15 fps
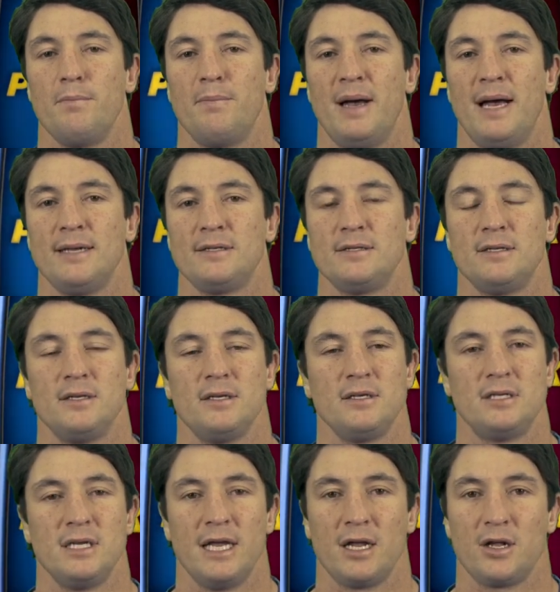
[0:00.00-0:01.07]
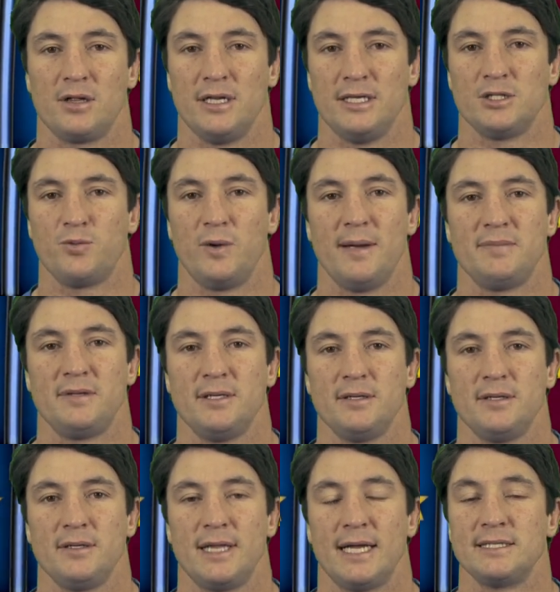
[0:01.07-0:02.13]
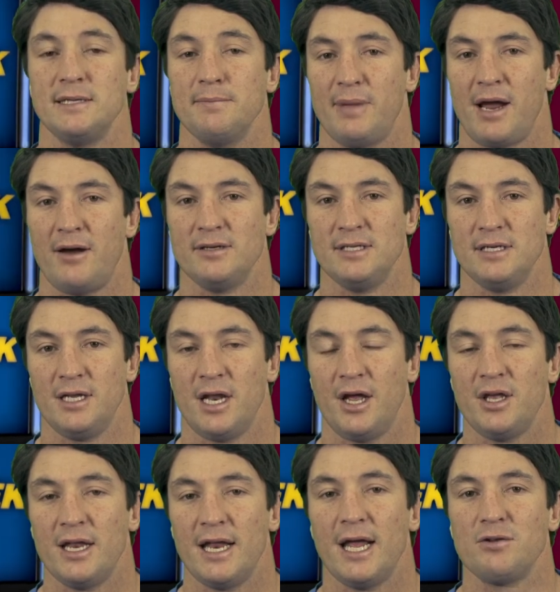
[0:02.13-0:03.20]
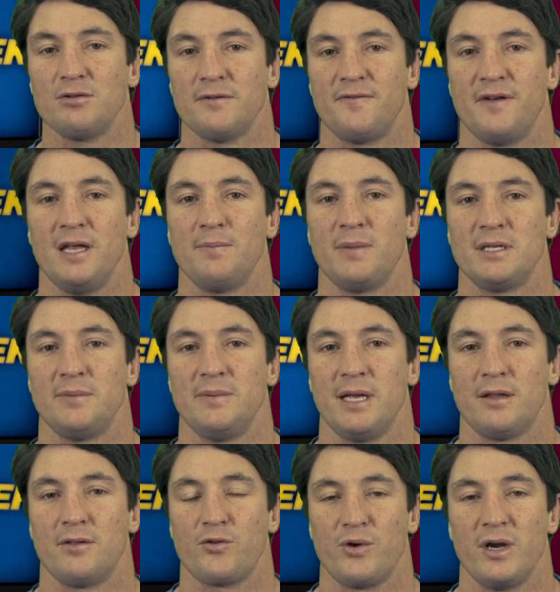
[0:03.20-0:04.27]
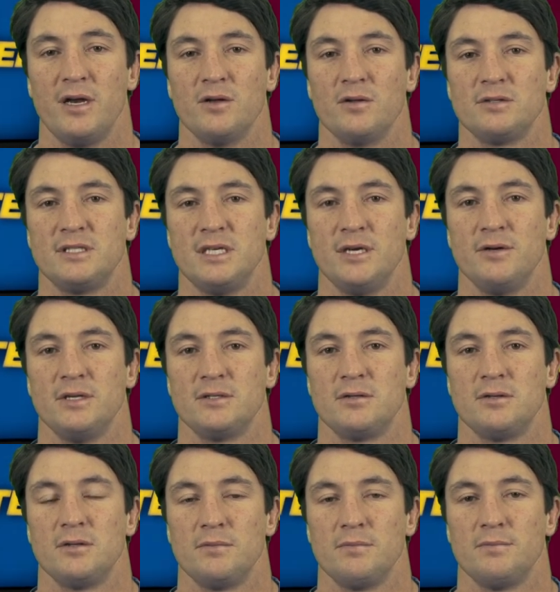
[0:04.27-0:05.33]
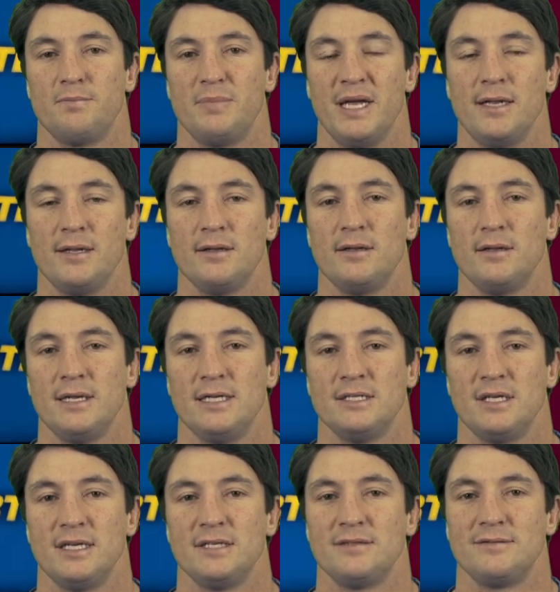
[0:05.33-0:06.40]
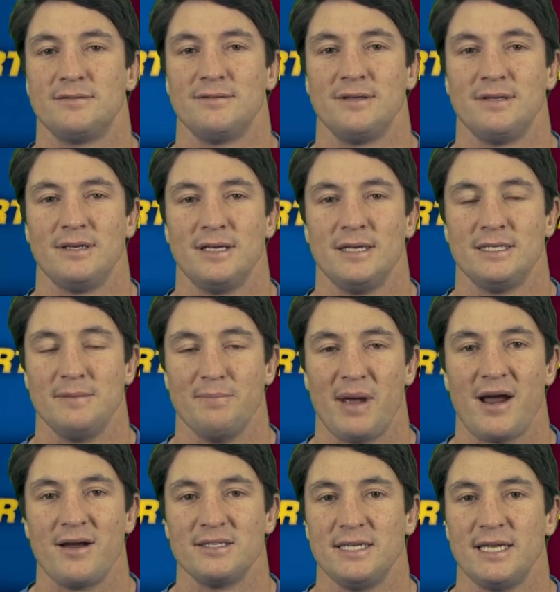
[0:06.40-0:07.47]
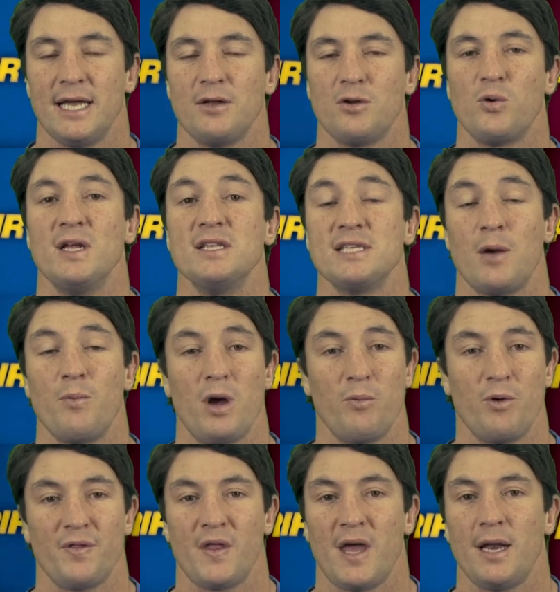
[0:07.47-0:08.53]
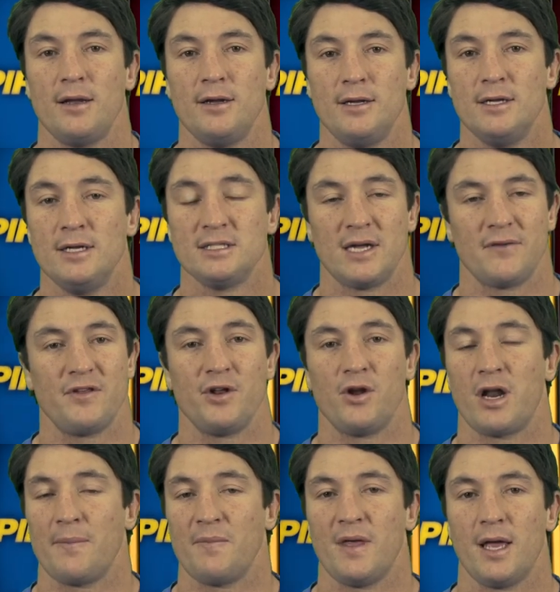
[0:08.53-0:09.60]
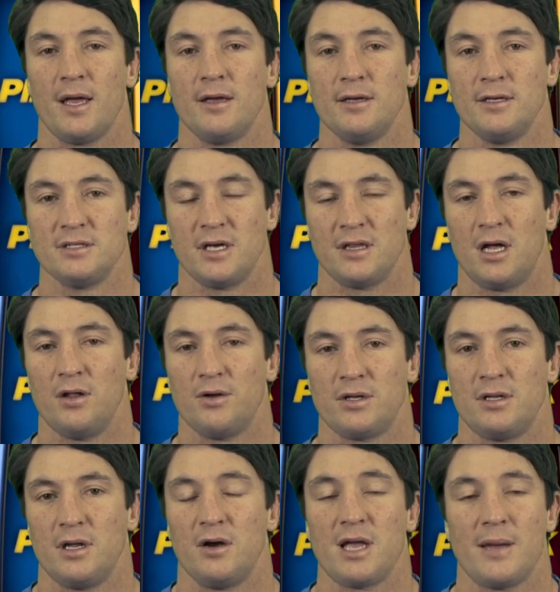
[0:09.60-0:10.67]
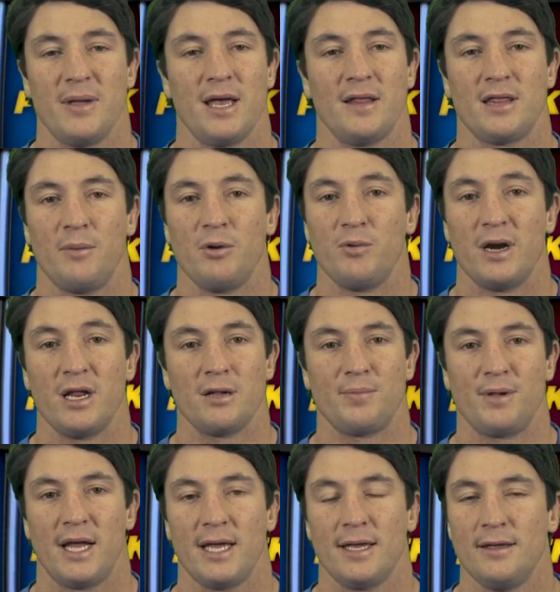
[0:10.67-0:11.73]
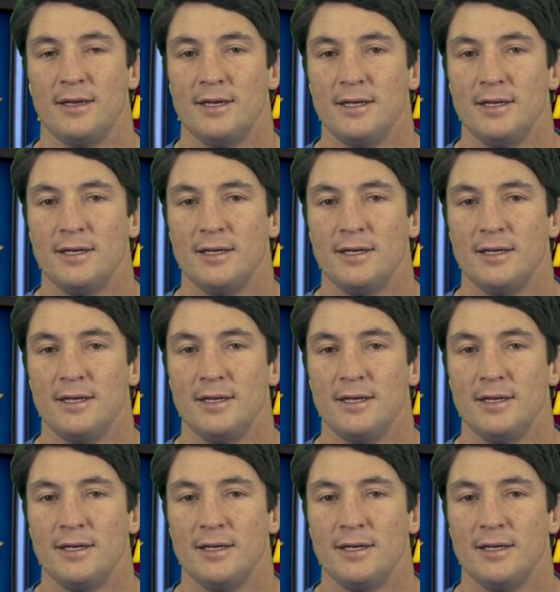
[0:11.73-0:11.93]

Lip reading: but to get clean swept, that's embarrassing. You know, you can handle defeat, but to get 3-0 series beaten is embarrassing. And Queensland won't want that. Definitely not up there. So they'll come out, they'll be ready to play,